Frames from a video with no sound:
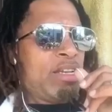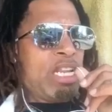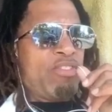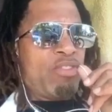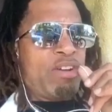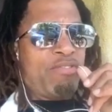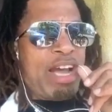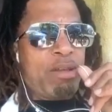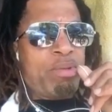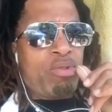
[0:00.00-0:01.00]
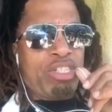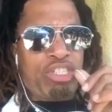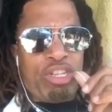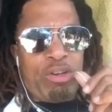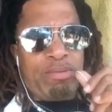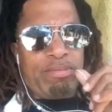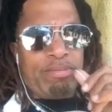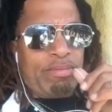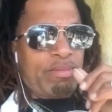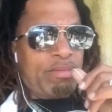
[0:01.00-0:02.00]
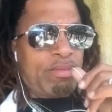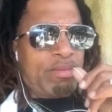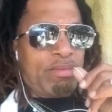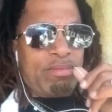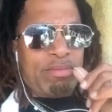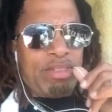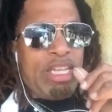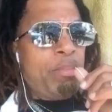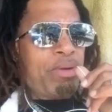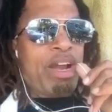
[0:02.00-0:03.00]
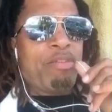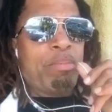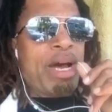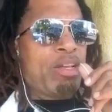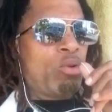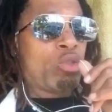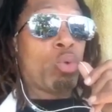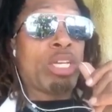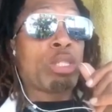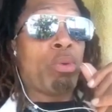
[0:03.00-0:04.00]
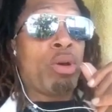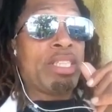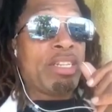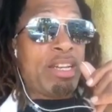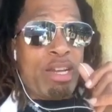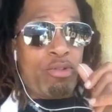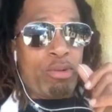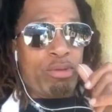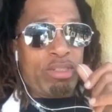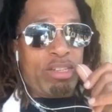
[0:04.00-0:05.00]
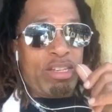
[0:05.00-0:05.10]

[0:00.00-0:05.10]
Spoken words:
never invited me on his show. He bring everybody on to exploit the Negroes.